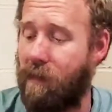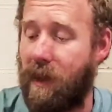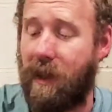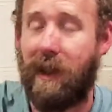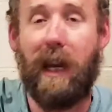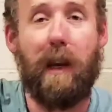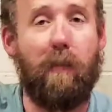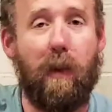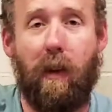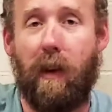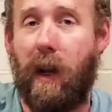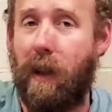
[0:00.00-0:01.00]
the
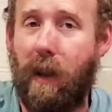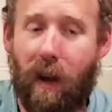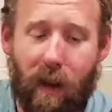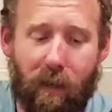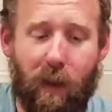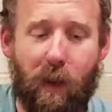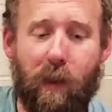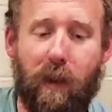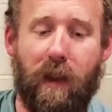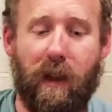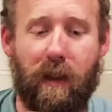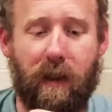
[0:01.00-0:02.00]
label art. I love doing
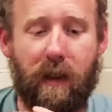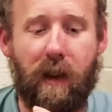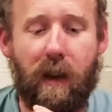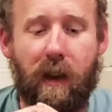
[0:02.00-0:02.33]
this.